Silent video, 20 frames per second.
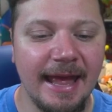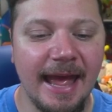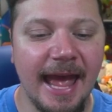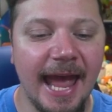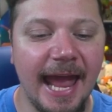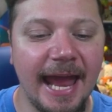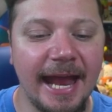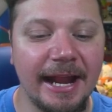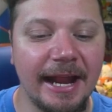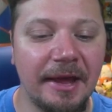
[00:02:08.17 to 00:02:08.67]

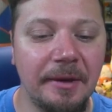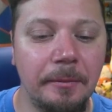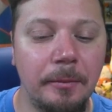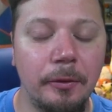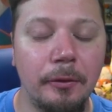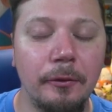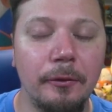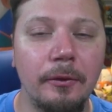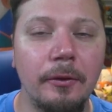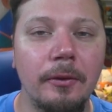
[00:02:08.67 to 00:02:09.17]
and I
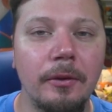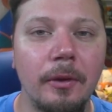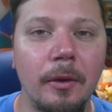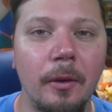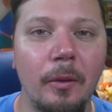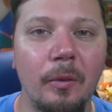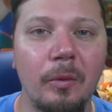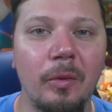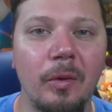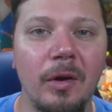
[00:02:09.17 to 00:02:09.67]
pulled
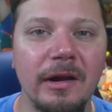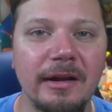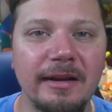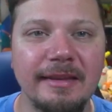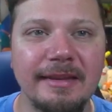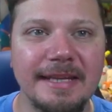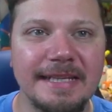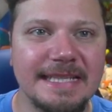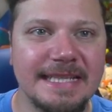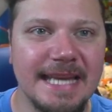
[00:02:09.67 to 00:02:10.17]
one of
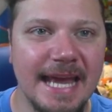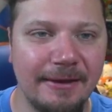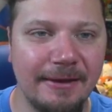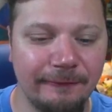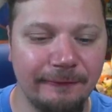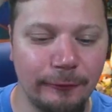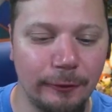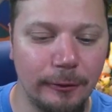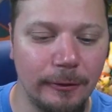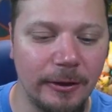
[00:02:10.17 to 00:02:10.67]
the same
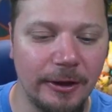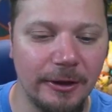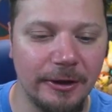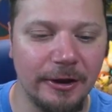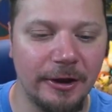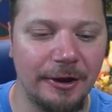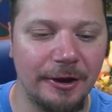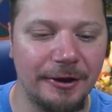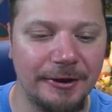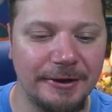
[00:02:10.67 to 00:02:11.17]
full art
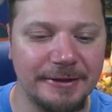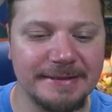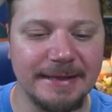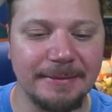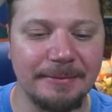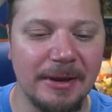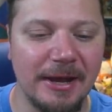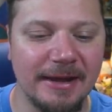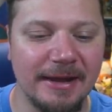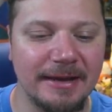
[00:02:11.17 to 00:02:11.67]
cards.
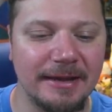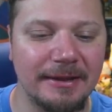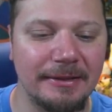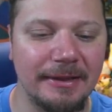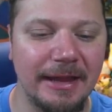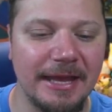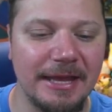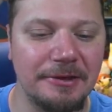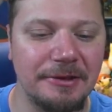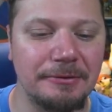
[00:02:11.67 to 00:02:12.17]
I'm not gonna
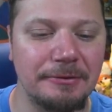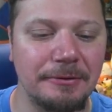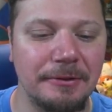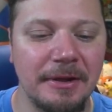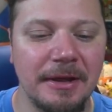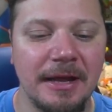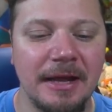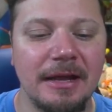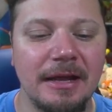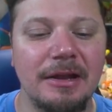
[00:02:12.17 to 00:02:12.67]
let you
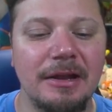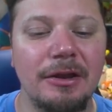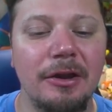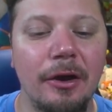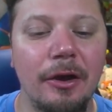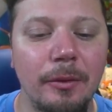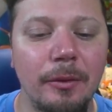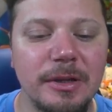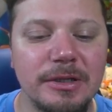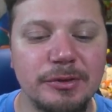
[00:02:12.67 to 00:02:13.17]

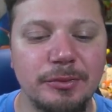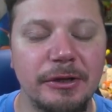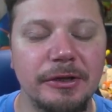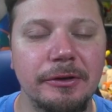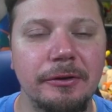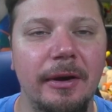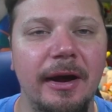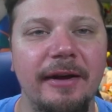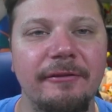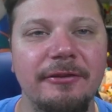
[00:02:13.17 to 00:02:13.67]
know which one.
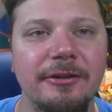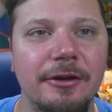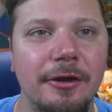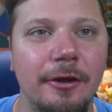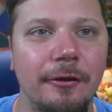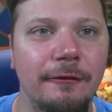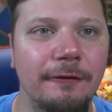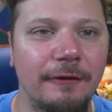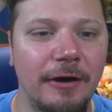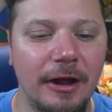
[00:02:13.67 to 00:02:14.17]
You'll have to
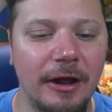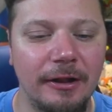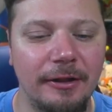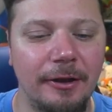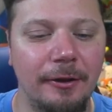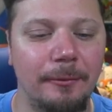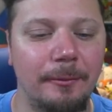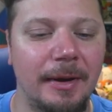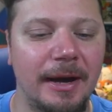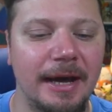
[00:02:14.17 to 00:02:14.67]
go
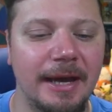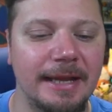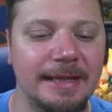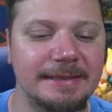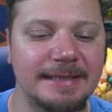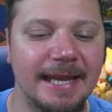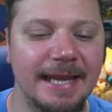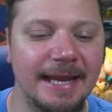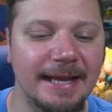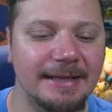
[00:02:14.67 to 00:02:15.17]
follow my
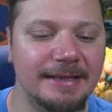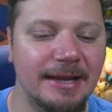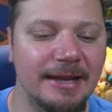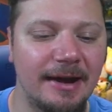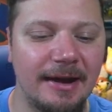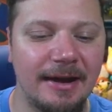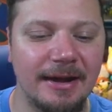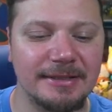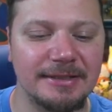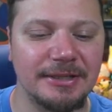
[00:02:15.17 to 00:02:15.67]

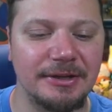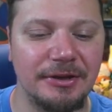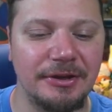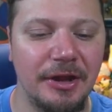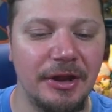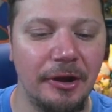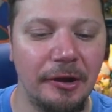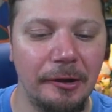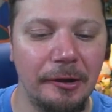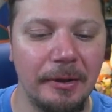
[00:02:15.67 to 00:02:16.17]
TikTok to
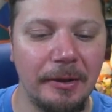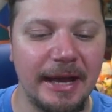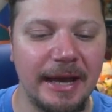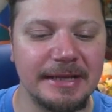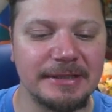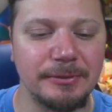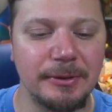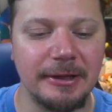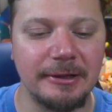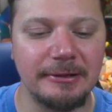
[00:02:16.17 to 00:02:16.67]
know,
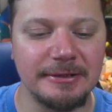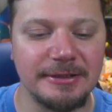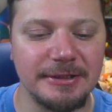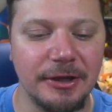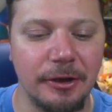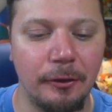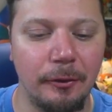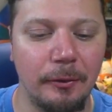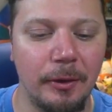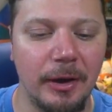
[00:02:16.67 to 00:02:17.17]
as well as
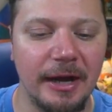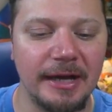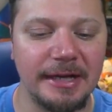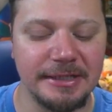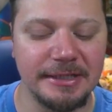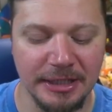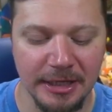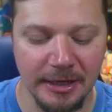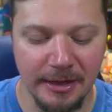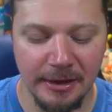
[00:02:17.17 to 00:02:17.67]
go
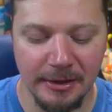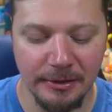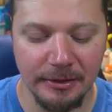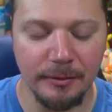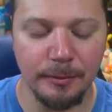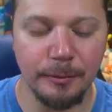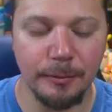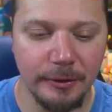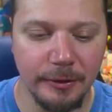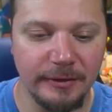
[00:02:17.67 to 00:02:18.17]
watch
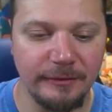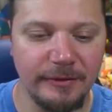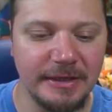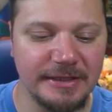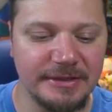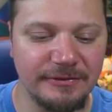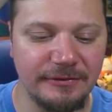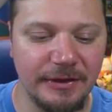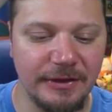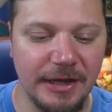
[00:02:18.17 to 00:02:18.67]
the
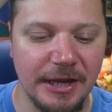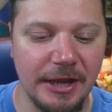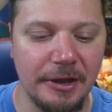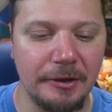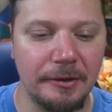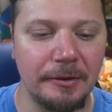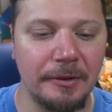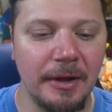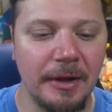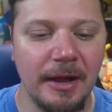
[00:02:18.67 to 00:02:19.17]
previous
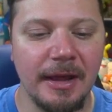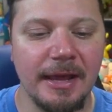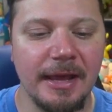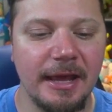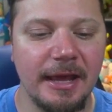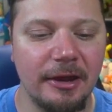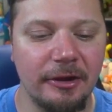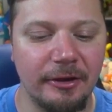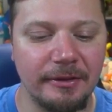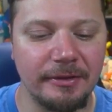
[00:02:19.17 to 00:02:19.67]
video
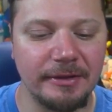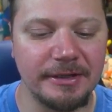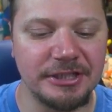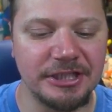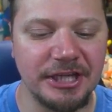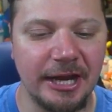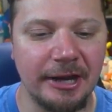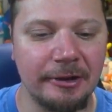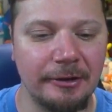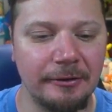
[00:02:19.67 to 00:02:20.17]
here on the
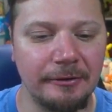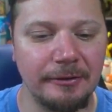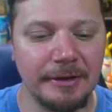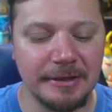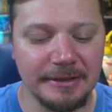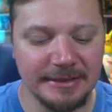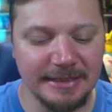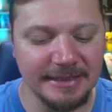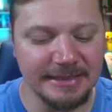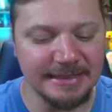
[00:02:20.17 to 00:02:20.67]
channel
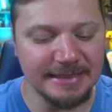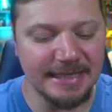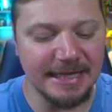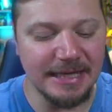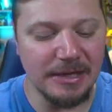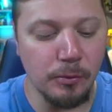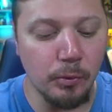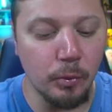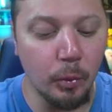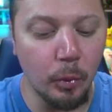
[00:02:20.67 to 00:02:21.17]
to
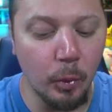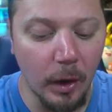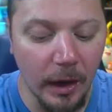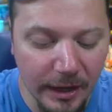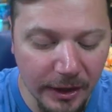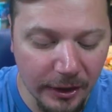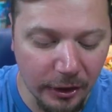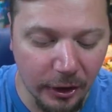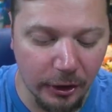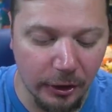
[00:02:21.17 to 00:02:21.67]
see
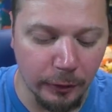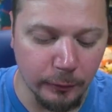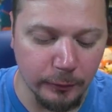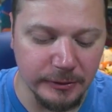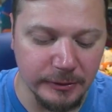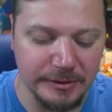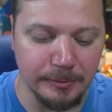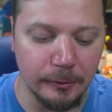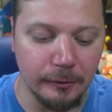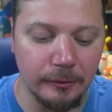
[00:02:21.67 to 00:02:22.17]
what card
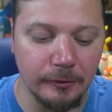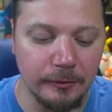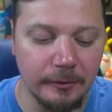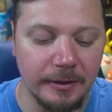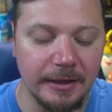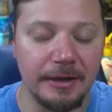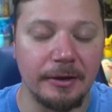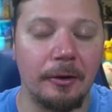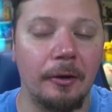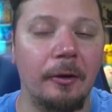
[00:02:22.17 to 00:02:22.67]
was pulled.
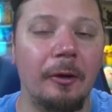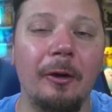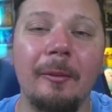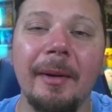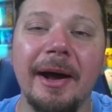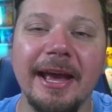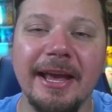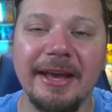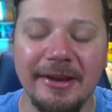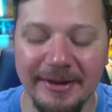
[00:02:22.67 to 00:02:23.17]
And oh
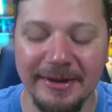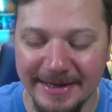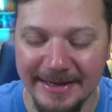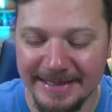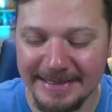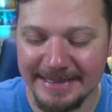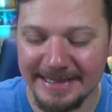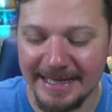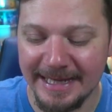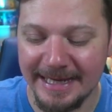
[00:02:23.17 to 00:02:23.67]
my
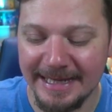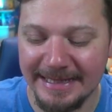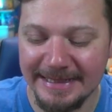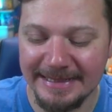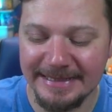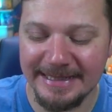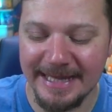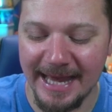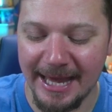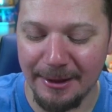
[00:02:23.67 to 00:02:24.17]
goodness, it
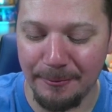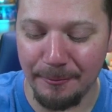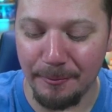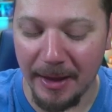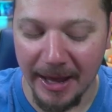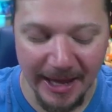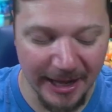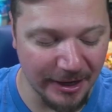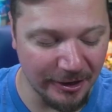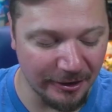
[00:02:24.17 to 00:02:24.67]
is a
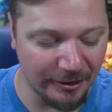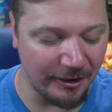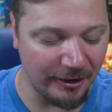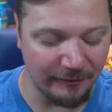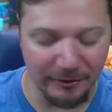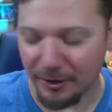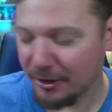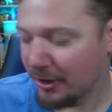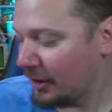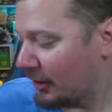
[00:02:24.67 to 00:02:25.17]
banger of
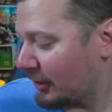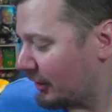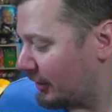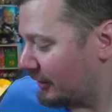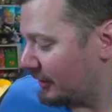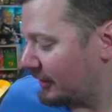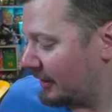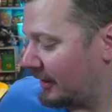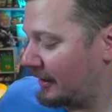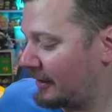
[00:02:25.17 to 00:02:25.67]
a
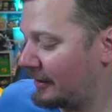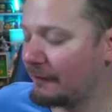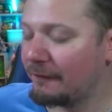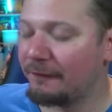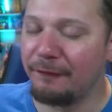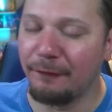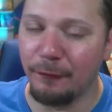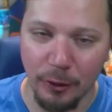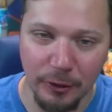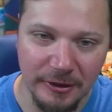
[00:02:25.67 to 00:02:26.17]
card
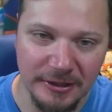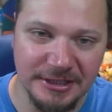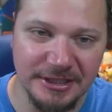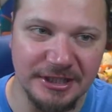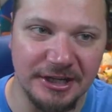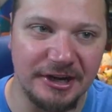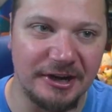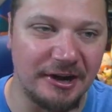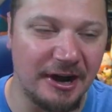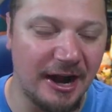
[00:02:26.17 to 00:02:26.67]
for
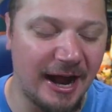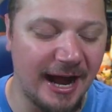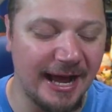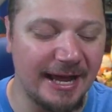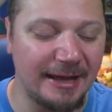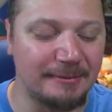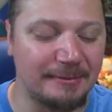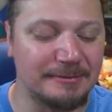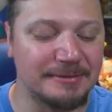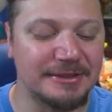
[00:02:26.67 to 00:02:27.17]
sure. I
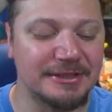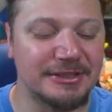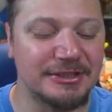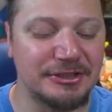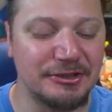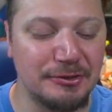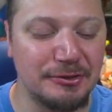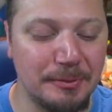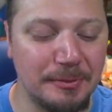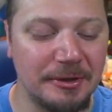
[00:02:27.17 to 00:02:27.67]
am
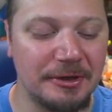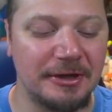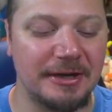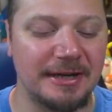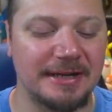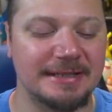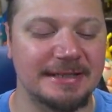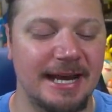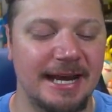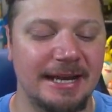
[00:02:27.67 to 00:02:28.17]
super
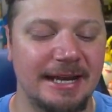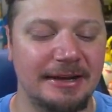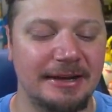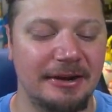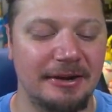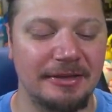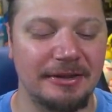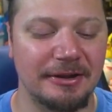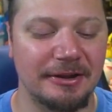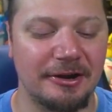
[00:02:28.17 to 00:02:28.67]
excited
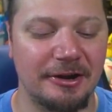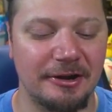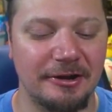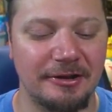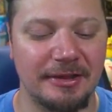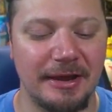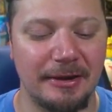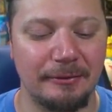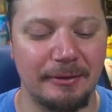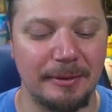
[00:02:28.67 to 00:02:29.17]
on the card
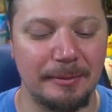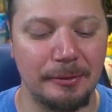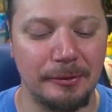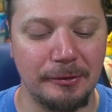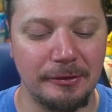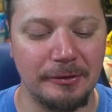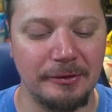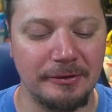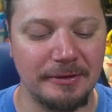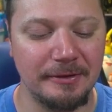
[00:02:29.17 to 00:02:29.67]
that we
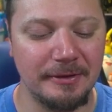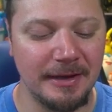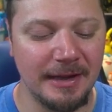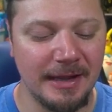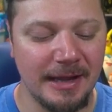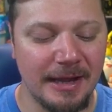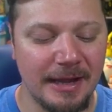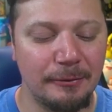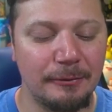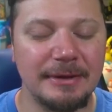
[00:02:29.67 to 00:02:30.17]
pulled.
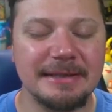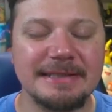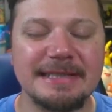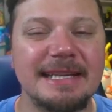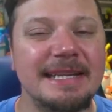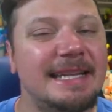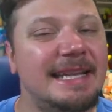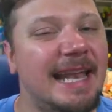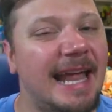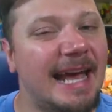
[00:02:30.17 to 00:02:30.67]

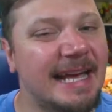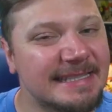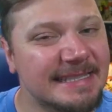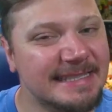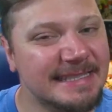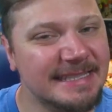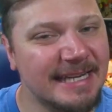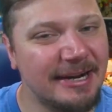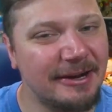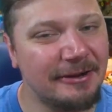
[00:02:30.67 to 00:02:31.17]
Wasn't
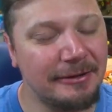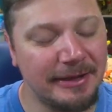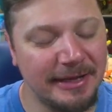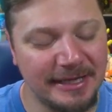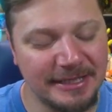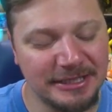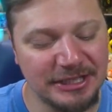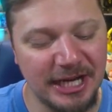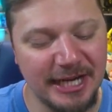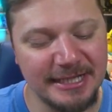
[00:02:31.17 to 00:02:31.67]
necessarily
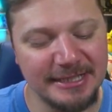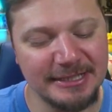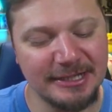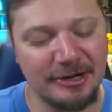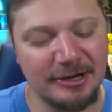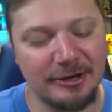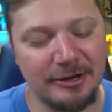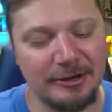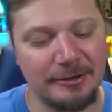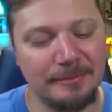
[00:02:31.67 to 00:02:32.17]
a chase
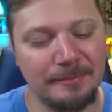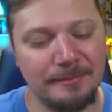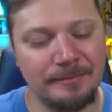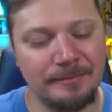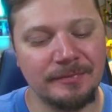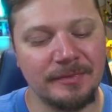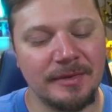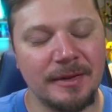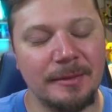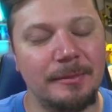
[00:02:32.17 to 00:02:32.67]
card,
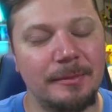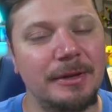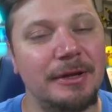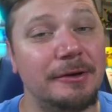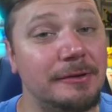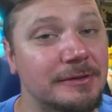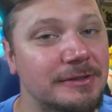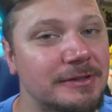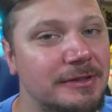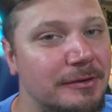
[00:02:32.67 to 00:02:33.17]
but it
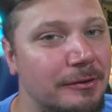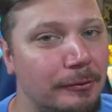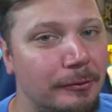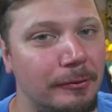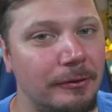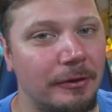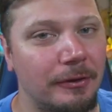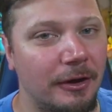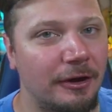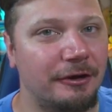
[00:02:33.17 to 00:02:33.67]
was a
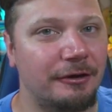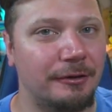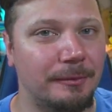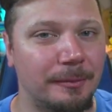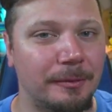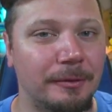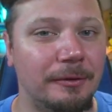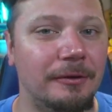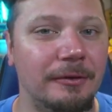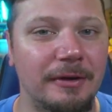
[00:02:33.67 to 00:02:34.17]
cool card to
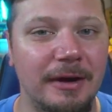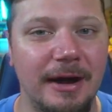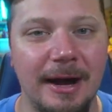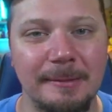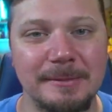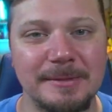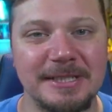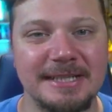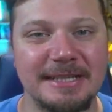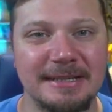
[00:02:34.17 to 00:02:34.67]
pull.
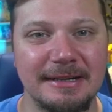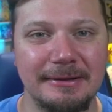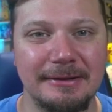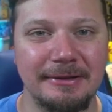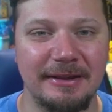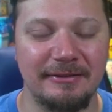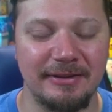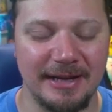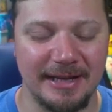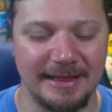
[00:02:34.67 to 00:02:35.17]
I'm just gonna
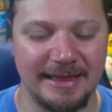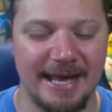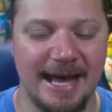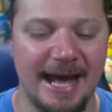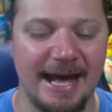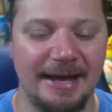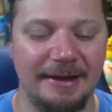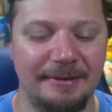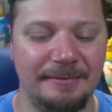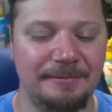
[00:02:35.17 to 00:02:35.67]
leave it at
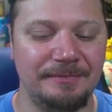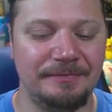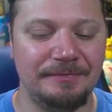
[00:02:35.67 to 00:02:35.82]
that.